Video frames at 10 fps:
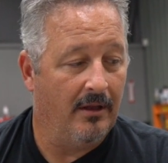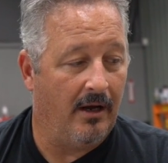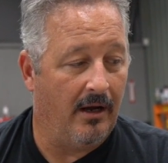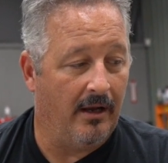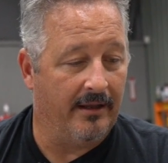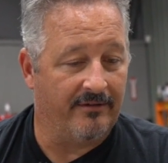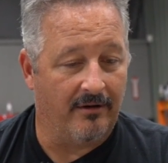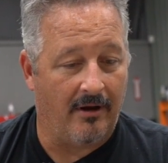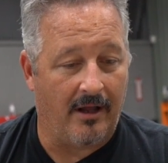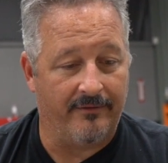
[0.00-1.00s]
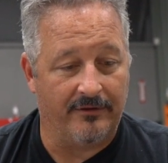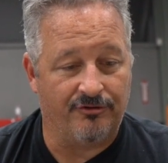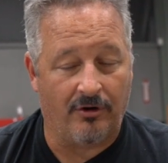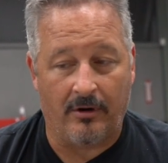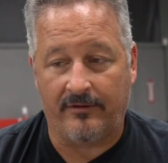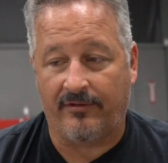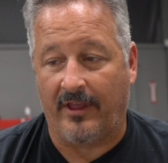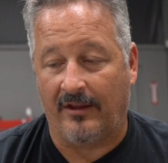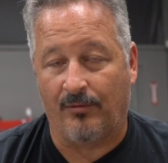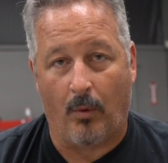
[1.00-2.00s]
It's a lot of insurance,
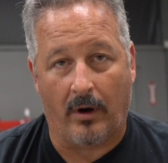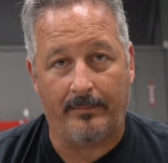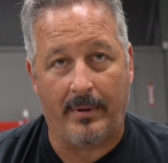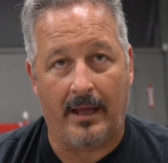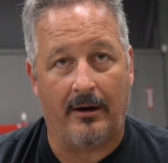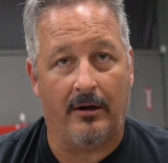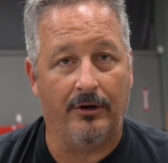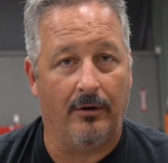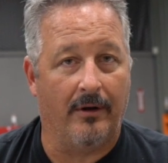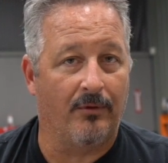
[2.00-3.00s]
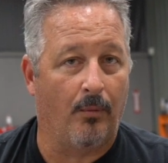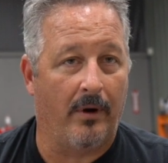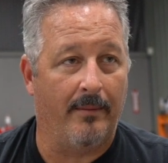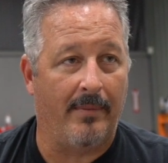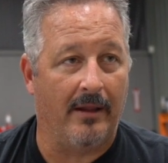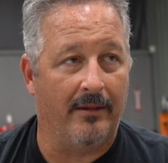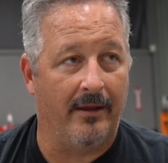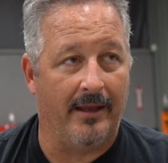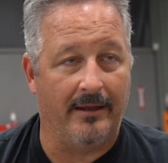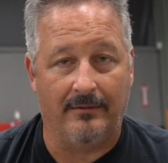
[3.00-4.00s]
things work better. You don't have to worry about
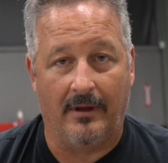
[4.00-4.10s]
a